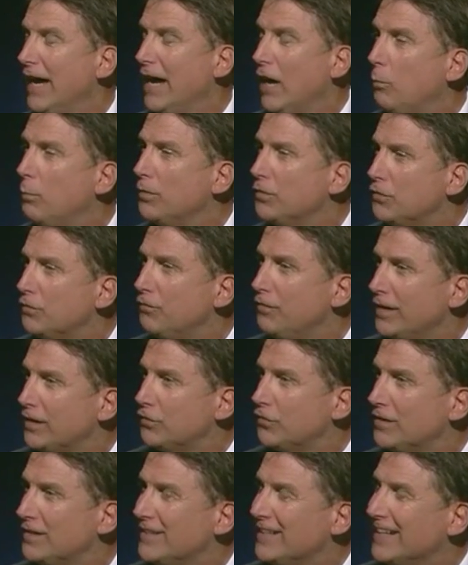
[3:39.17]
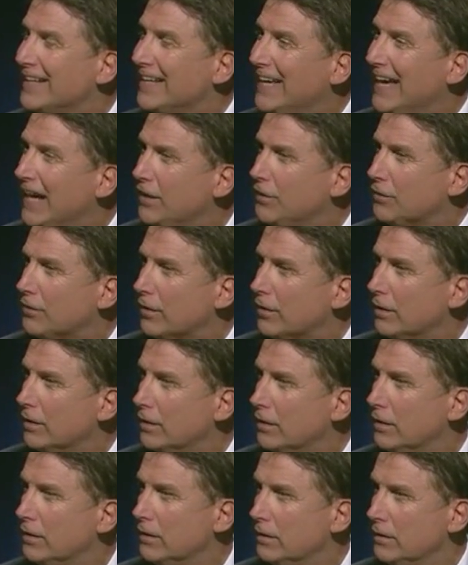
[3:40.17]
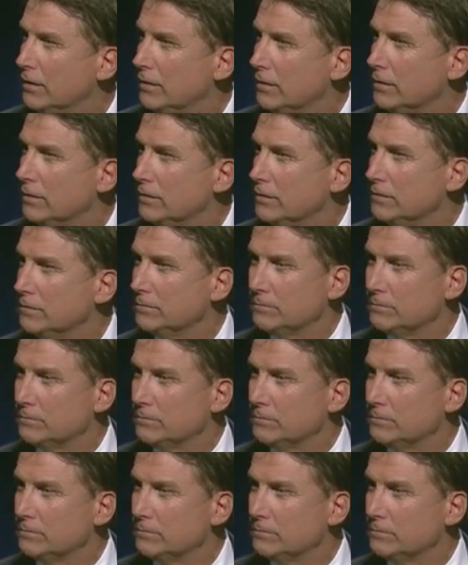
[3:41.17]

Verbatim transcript: Help us fix it together. All right.